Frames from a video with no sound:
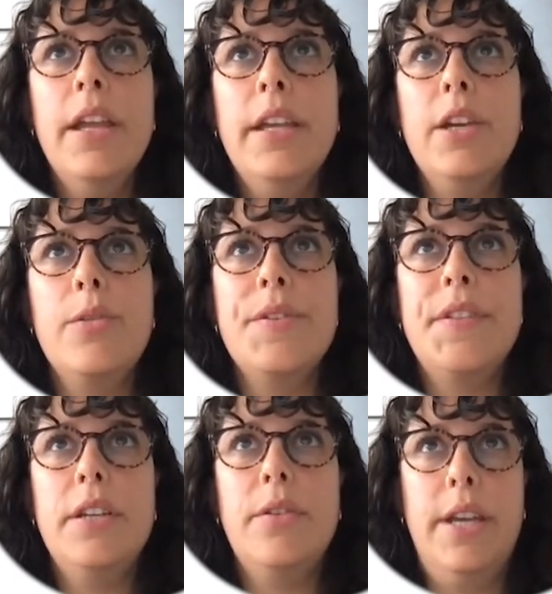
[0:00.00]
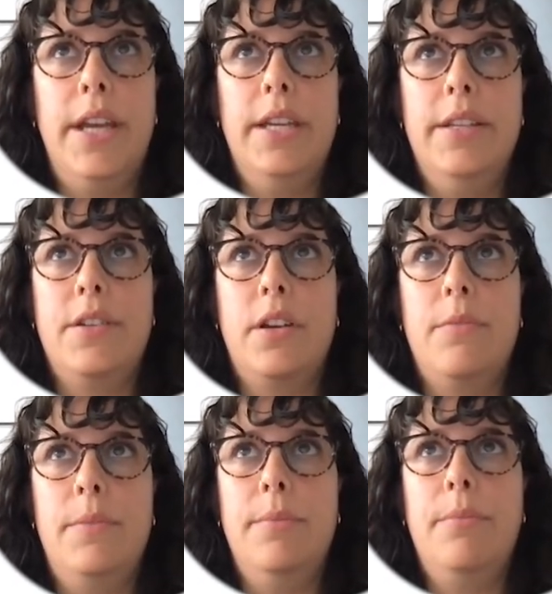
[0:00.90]
Here we see, okay, it's going to
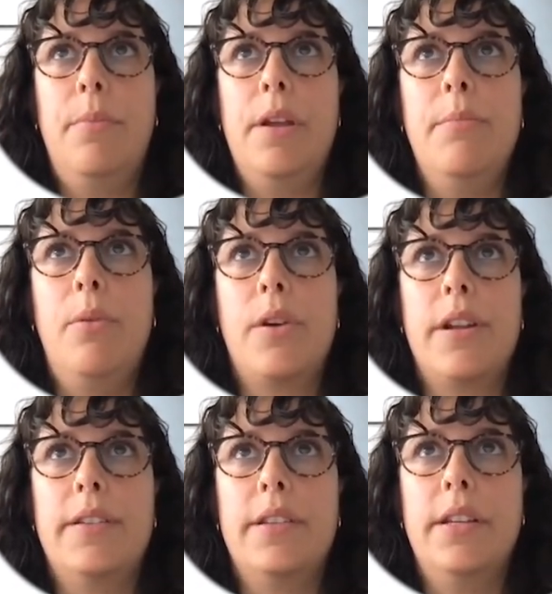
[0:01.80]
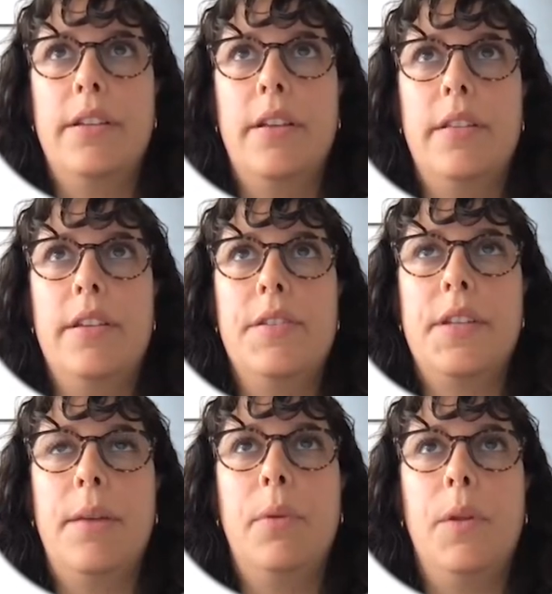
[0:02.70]
be imported in this
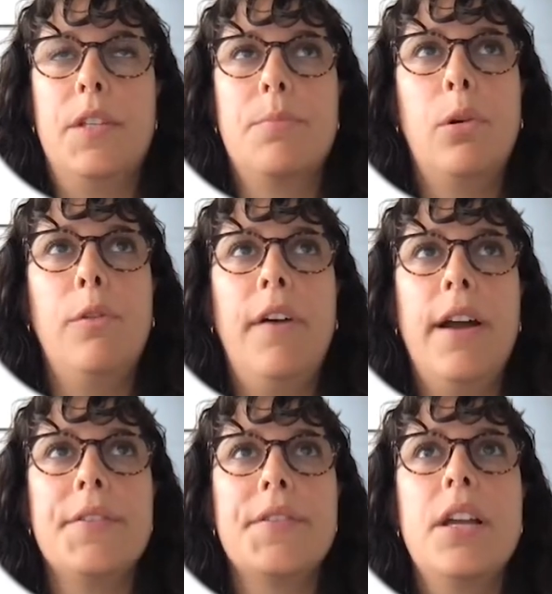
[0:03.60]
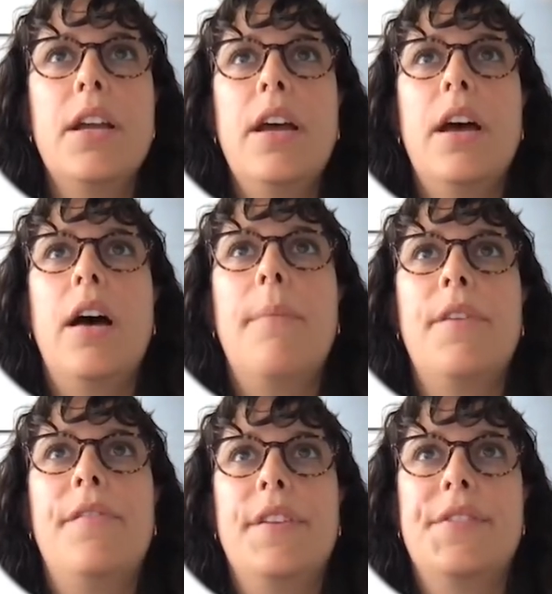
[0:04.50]
employee's profiles.
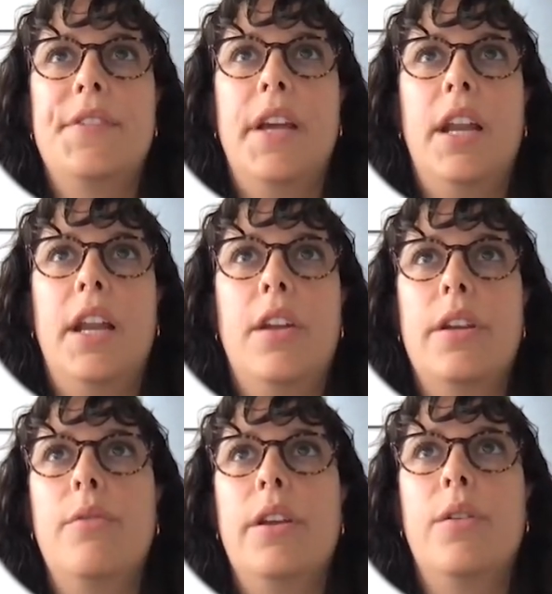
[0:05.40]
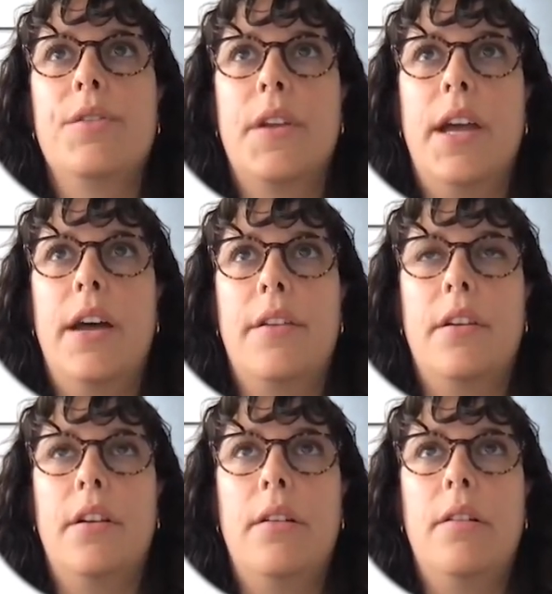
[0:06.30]
The fixed salary, we also have
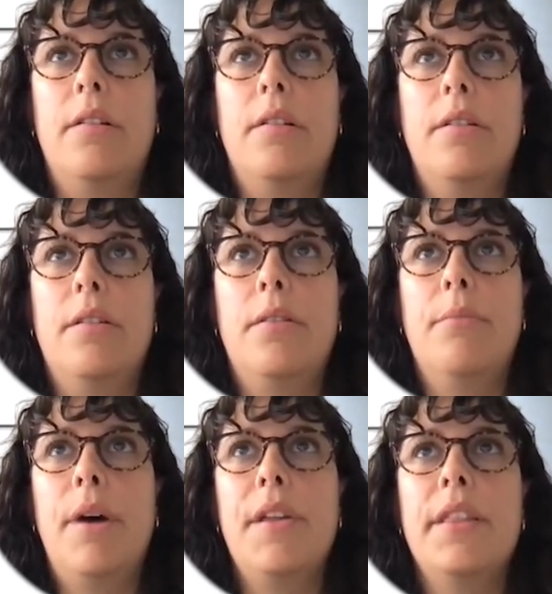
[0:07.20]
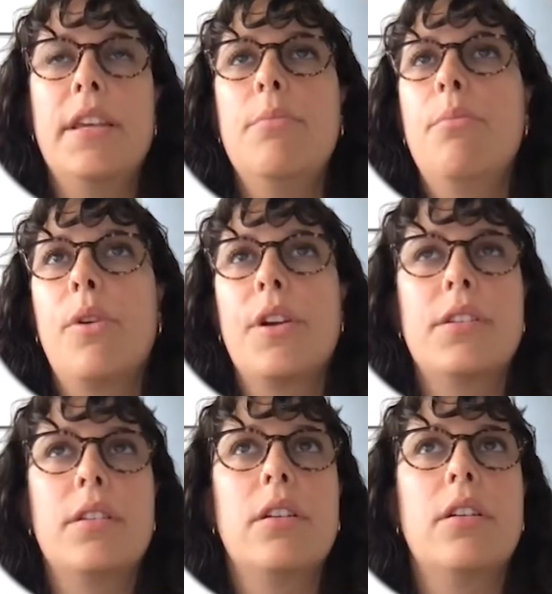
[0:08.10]
a monthly
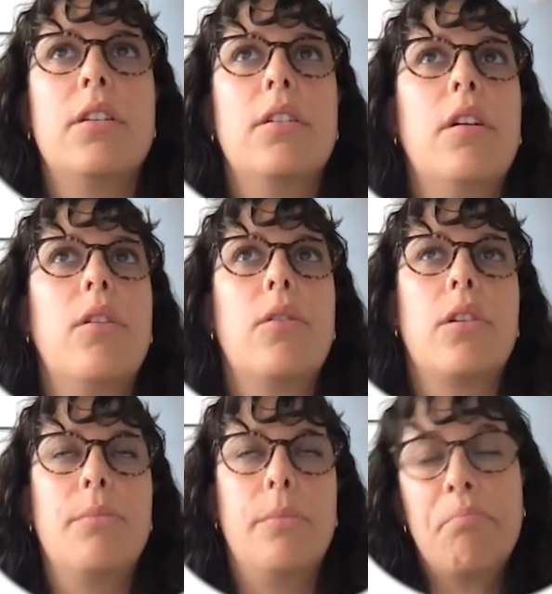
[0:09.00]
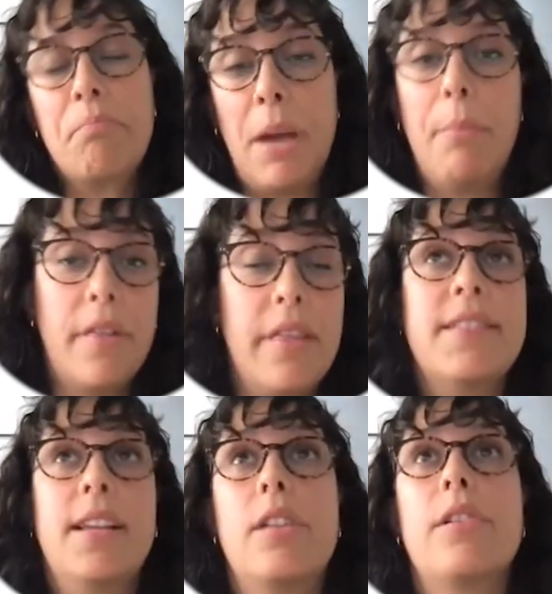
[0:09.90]
import monthly
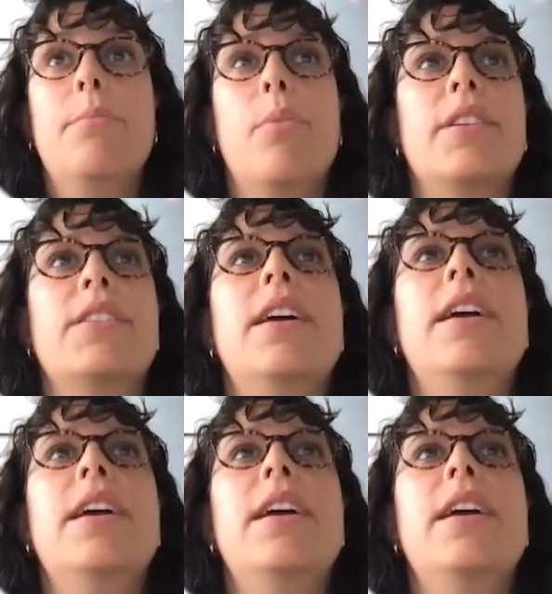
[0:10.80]
salary import